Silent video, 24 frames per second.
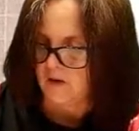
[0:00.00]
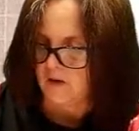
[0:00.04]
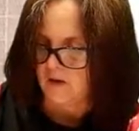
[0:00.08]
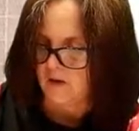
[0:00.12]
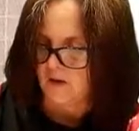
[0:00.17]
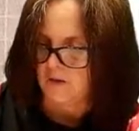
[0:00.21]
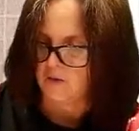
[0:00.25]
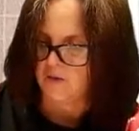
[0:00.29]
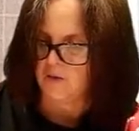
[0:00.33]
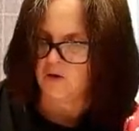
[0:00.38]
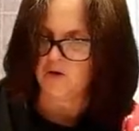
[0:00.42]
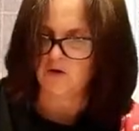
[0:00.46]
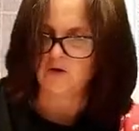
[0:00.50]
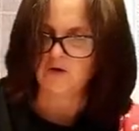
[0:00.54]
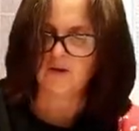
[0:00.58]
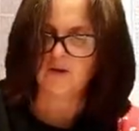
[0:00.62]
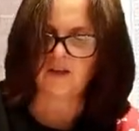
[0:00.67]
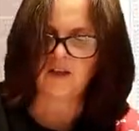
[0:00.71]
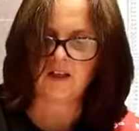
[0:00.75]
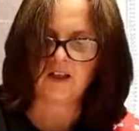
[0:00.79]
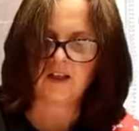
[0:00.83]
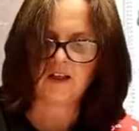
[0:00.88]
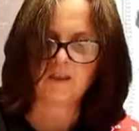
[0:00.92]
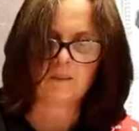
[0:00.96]
I'm not doing
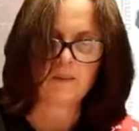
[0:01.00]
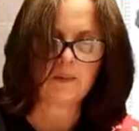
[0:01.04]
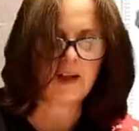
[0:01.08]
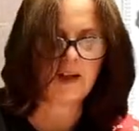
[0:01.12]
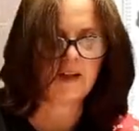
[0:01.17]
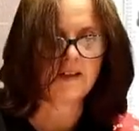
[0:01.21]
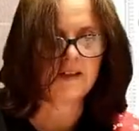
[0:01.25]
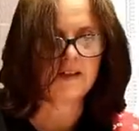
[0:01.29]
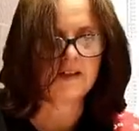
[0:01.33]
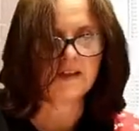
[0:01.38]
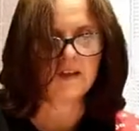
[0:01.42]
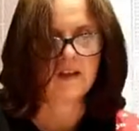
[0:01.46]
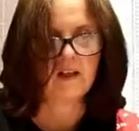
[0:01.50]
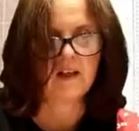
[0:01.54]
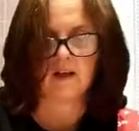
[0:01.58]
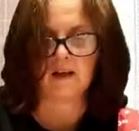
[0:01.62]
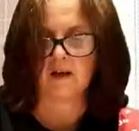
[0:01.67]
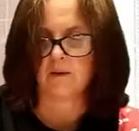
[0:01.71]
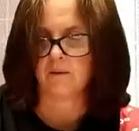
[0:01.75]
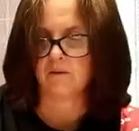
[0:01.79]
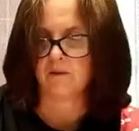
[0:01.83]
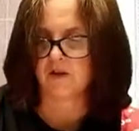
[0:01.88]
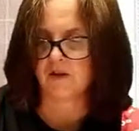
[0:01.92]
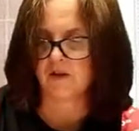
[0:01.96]
any blending. I'm
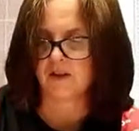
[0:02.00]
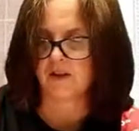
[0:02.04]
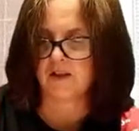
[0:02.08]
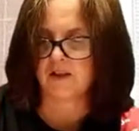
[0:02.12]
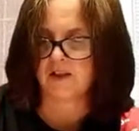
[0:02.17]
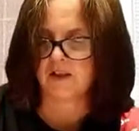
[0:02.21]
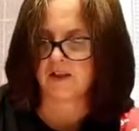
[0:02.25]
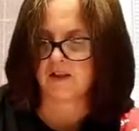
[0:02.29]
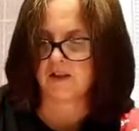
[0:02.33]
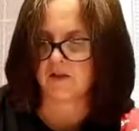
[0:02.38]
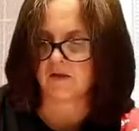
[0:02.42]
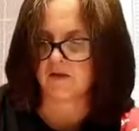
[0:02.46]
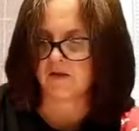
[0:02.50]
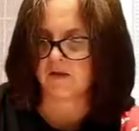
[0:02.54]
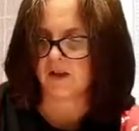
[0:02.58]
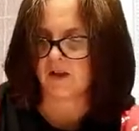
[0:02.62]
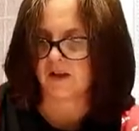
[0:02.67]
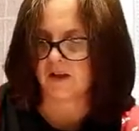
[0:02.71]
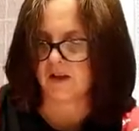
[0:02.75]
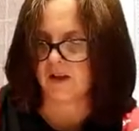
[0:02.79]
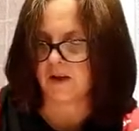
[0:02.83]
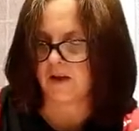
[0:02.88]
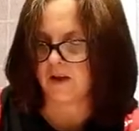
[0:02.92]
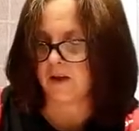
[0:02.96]
just
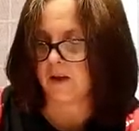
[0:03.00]
literally